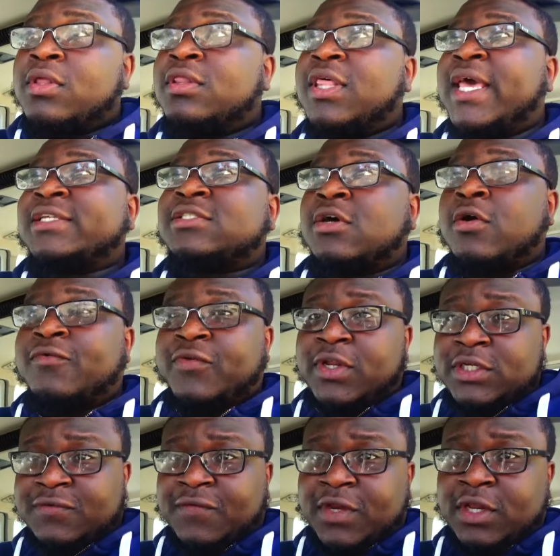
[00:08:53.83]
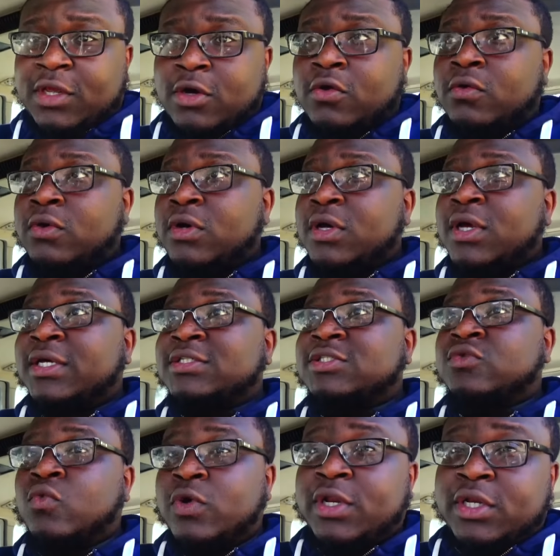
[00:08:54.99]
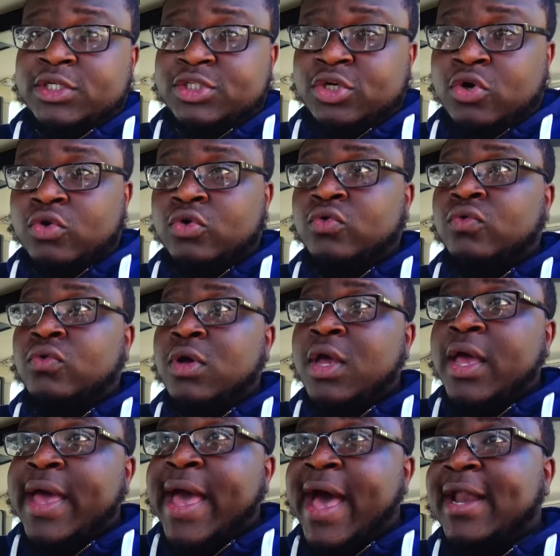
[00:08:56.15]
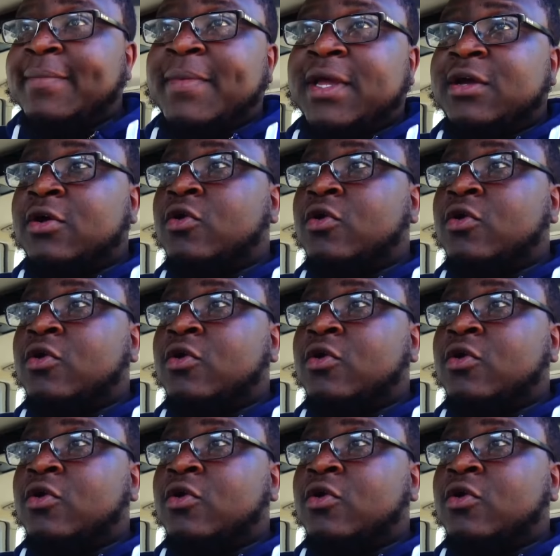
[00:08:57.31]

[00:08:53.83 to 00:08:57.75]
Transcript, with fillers: that's all for this video. Just wanted to show you how to make a